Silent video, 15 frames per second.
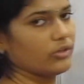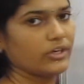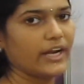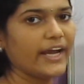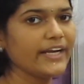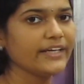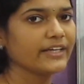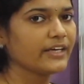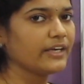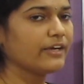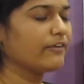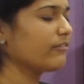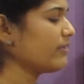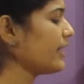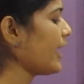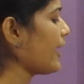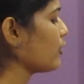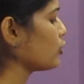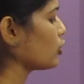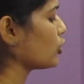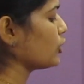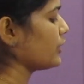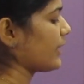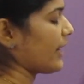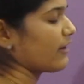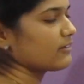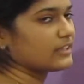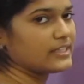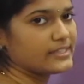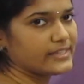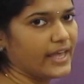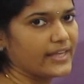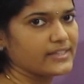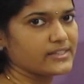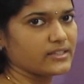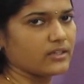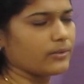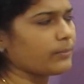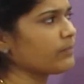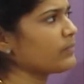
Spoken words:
right? We don't have this answer.